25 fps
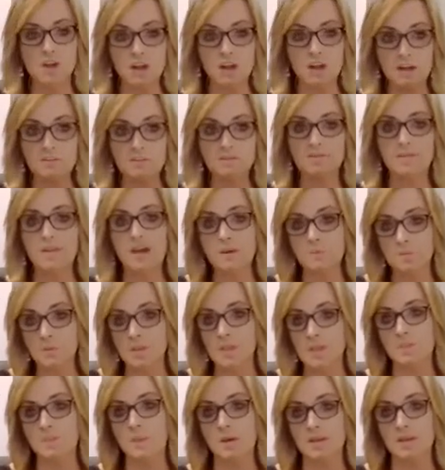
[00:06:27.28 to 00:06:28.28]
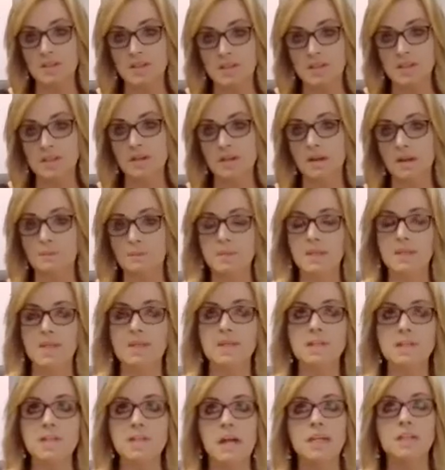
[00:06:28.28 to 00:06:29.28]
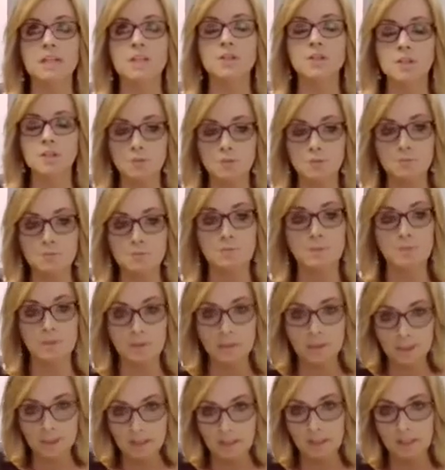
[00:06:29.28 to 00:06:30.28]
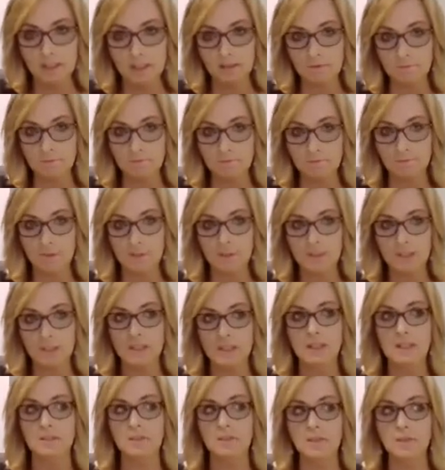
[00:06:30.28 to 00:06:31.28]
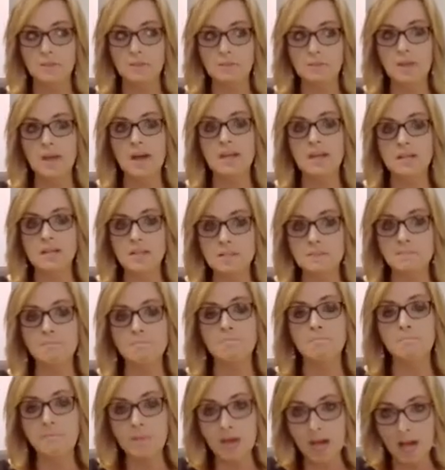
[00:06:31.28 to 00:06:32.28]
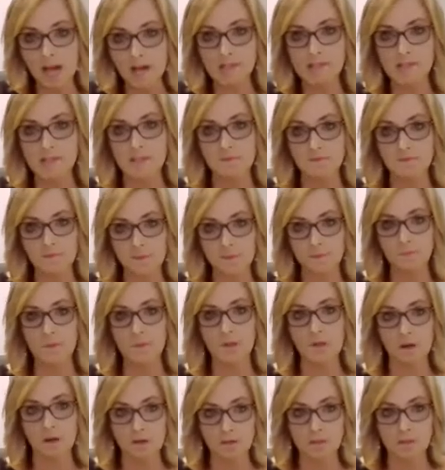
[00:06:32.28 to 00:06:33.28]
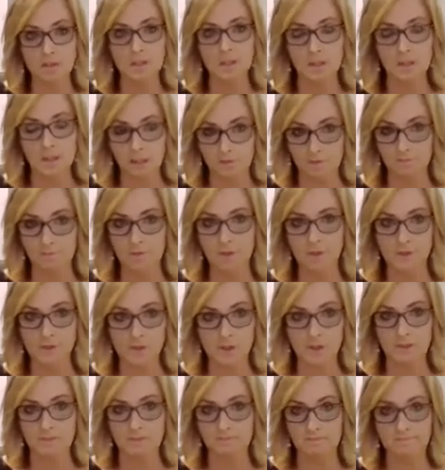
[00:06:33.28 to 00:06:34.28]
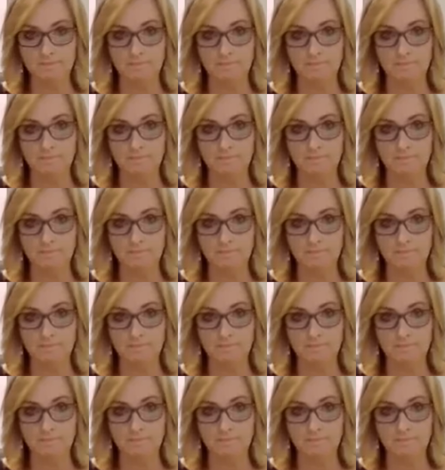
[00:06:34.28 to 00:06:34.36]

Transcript: of that response time, because I do believe that is massive in regards to conversion.